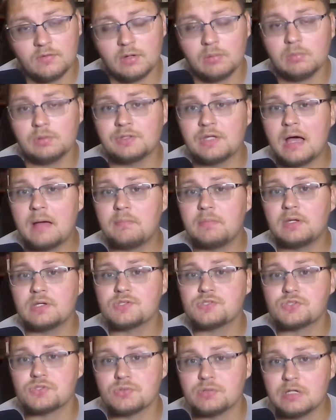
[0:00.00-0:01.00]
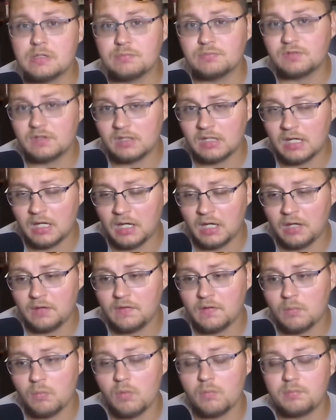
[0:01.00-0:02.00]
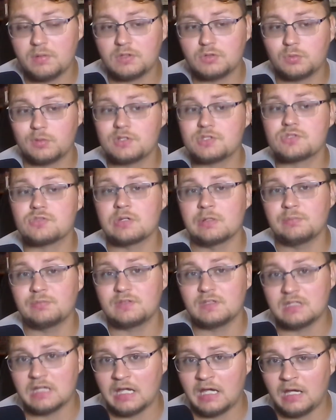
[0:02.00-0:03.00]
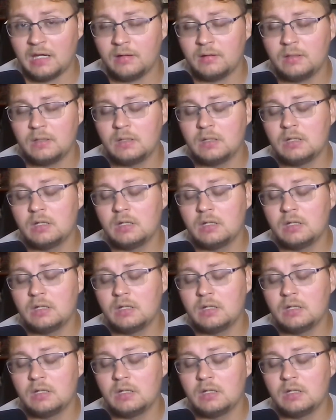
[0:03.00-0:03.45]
There will not be a stream today. There won't be a Twitch stream today.